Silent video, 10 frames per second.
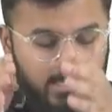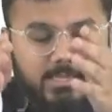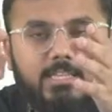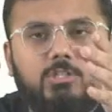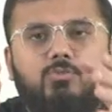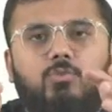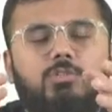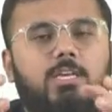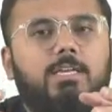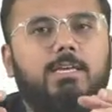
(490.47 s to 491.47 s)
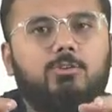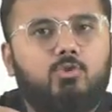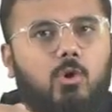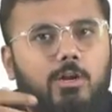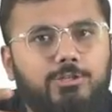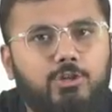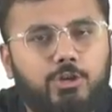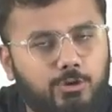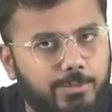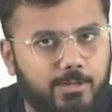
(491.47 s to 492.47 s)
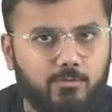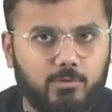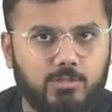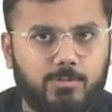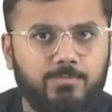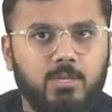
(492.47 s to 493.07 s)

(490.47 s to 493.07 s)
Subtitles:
This fossa here is called as your cubital fossa.